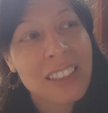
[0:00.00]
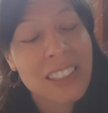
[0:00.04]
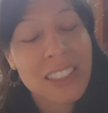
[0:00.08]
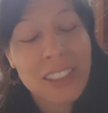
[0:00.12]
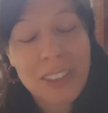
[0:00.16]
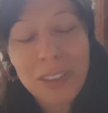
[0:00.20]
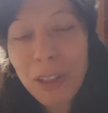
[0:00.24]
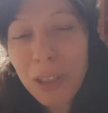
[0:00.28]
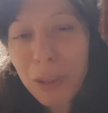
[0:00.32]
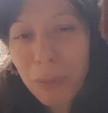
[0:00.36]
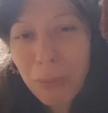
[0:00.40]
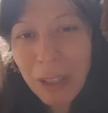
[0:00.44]

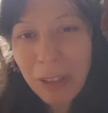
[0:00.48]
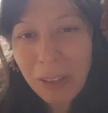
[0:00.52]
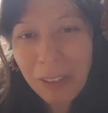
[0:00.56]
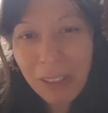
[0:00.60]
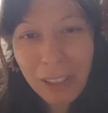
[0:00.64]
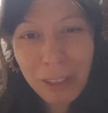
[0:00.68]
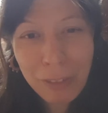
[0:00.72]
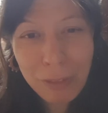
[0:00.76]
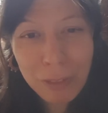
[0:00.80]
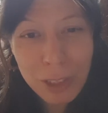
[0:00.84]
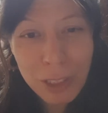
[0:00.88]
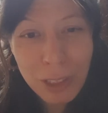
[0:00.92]
all about
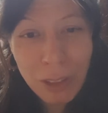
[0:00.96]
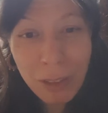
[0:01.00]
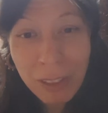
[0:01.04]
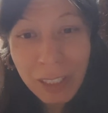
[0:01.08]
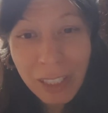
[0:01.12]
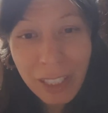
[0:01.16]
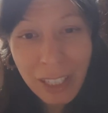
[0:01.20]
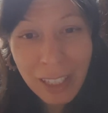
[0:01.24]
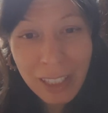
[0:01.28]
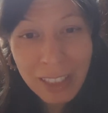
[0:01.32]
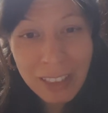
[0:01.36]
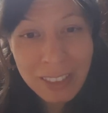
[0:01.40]
love. She only
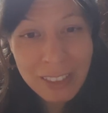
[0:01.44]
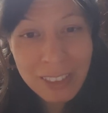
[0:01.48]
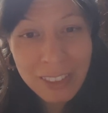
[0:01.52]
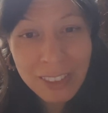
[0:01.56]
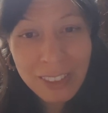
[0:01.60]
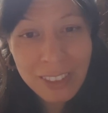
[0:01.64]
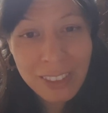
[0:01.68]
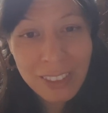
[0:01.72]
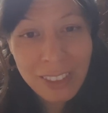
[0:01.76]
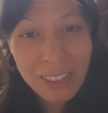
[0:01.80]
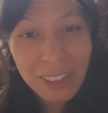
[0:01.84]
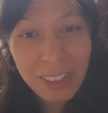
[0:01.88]

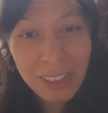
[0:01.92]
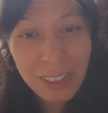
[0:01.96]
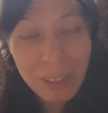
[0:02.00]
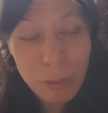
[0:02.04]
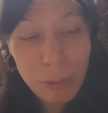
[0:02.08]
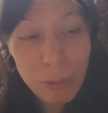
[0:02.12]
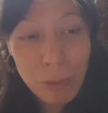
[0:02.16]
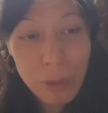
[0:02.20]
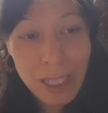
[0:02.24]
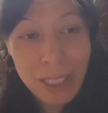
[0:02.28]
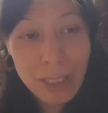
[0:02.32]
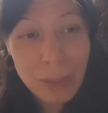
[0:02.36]
has
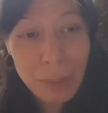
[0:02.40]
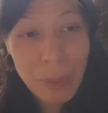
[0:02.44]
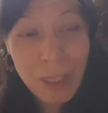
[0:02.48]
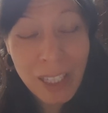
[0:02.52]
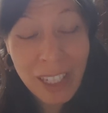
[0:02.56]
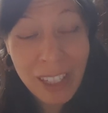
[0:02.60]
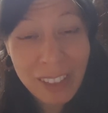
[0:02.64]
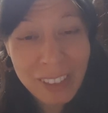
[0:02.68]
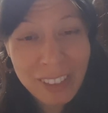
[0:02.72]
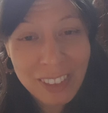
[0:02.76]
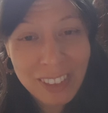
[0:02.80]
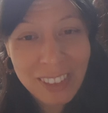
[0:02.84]
red
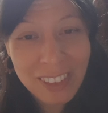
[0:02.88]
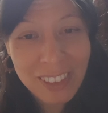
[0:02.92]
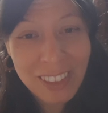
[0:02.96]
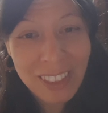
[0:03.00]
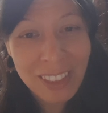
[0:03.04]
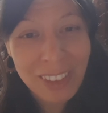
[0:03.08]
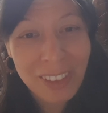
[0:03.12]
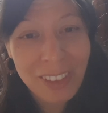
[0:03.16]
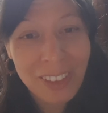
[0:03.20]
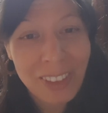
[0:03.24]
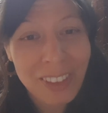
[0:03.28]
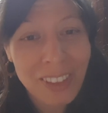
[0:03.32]
plants
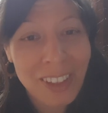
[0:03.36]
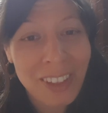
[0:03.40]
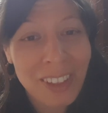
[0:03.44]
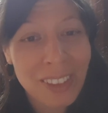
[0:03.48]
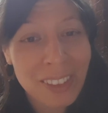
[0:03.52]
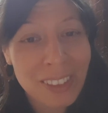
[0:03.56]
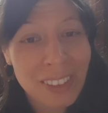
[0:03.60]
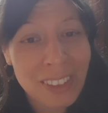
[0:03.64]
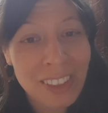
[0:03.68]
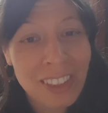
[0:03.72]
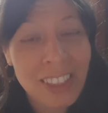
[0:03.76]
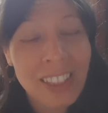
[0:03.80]
in her
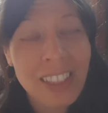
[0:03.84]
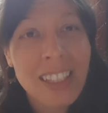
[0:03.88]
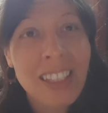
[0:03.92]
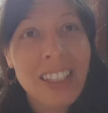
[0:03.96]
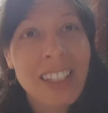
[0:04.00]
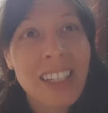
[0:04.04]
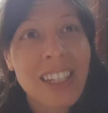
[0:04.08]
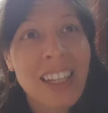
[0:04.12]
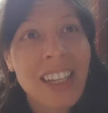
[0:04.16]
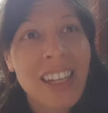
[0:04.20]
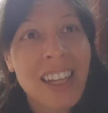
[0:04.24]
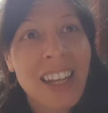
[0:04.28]
garden,
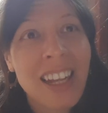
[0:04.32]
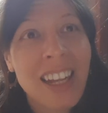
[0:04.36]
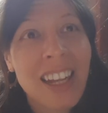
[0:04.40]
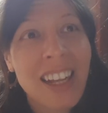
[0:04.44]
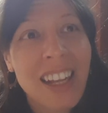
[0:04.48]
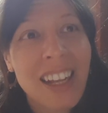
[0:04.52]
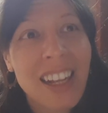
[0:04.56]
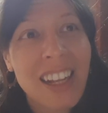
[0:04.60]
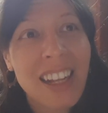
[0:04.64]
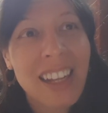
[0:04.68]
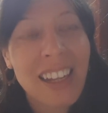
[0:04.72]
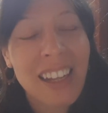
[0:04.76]

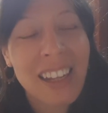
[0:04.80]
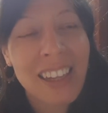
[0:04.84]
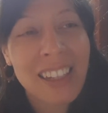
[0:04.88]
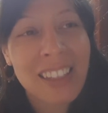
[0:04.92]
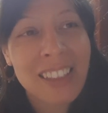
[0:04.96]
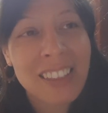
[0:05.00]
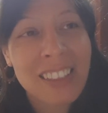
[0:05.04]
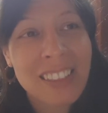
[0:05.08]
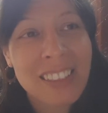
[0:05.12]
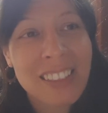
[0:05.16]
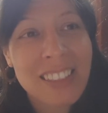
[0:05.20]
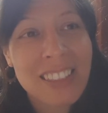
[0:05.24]

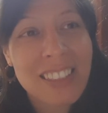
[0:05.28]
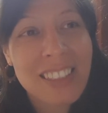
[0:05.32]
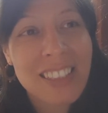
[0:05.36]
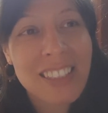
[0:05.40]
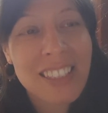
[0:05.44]
and